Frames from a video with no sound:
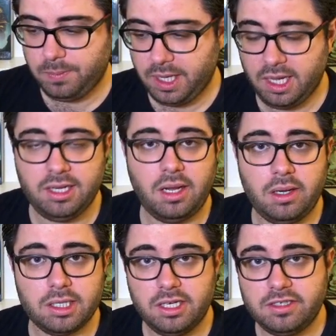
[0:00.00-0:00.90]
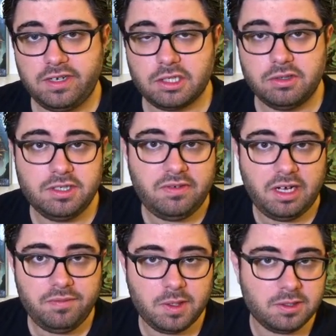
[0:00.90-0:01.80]
And our chaos factor is
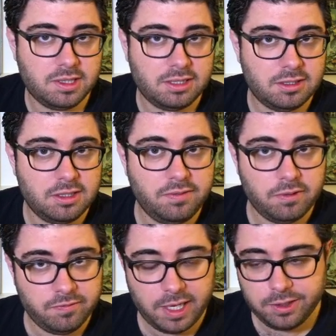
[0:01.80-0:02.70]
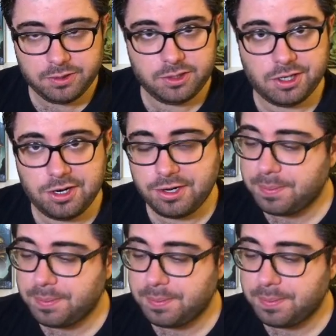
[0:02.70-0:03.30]
5 because that's the default value to start.